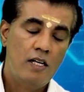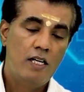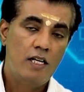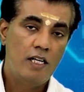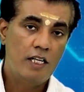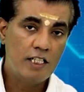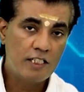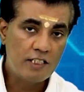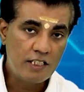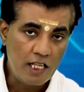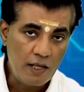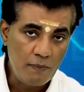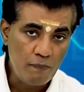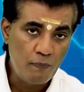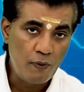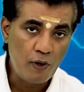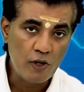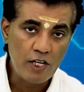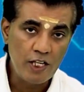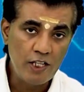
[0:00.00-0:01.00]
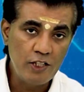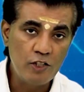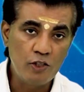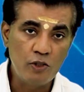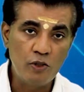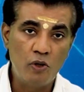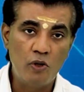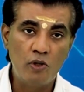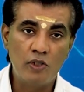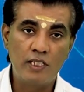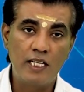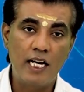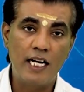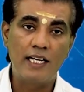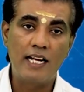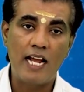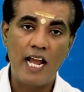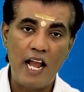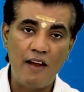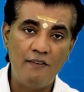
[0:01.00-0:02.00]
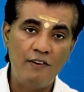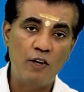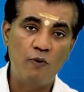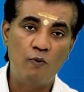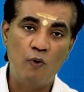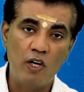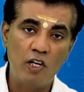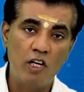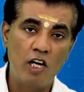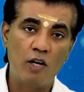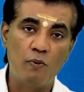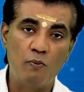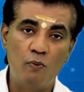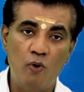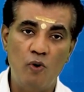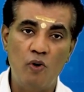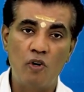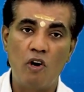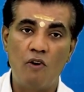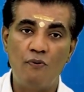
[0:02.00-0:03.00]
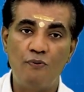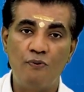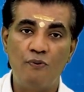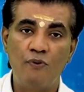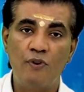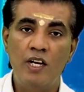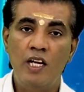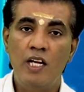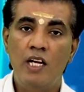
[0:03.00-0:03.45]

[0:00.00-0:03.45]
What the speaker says: It is important to note that having one or more of